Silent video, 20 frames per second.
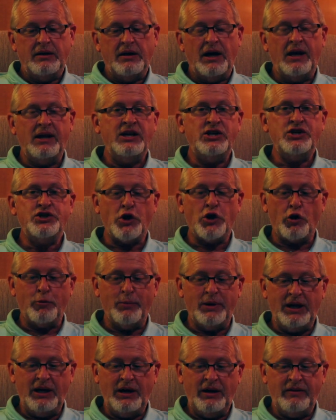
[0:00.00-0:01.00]
And in
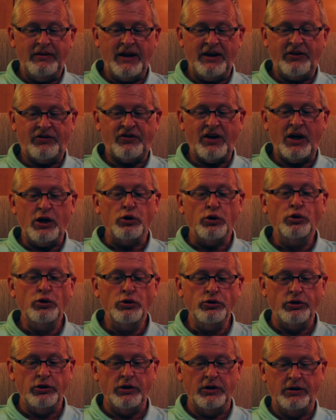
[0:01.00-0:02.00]
Germany, they say
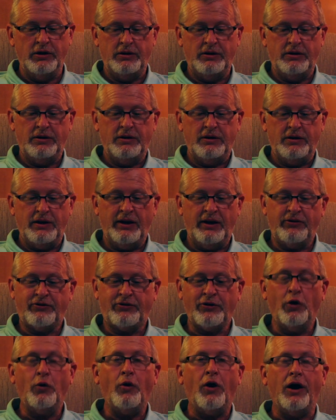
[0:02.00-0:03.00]
Hund, and
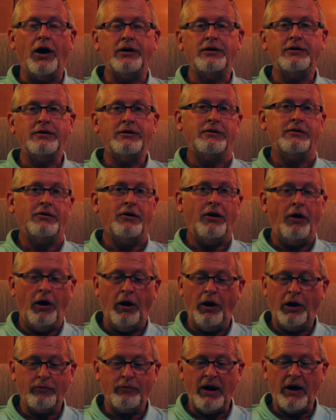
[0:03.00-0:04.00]
so on,
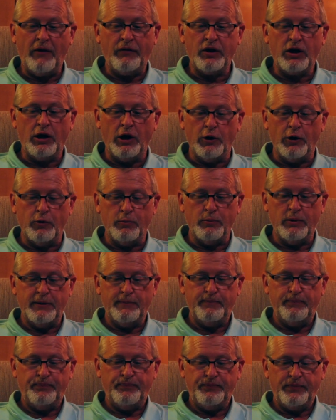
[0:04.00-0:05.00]
all around the globe.
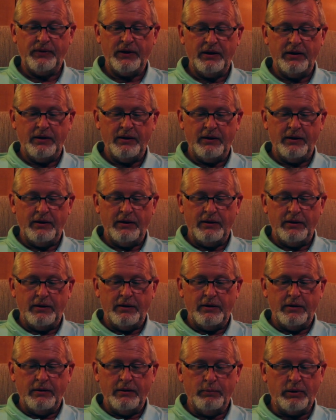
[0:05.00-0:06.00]

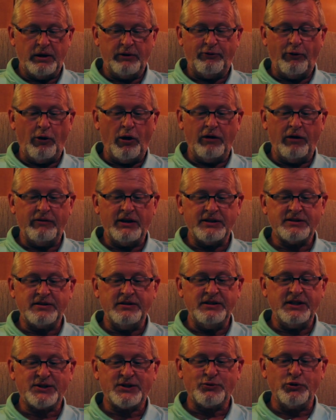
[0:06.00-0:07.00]
But if all of us
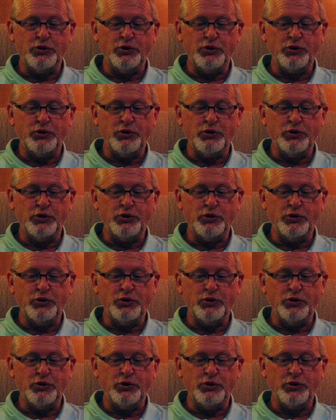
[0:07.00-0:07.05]
in this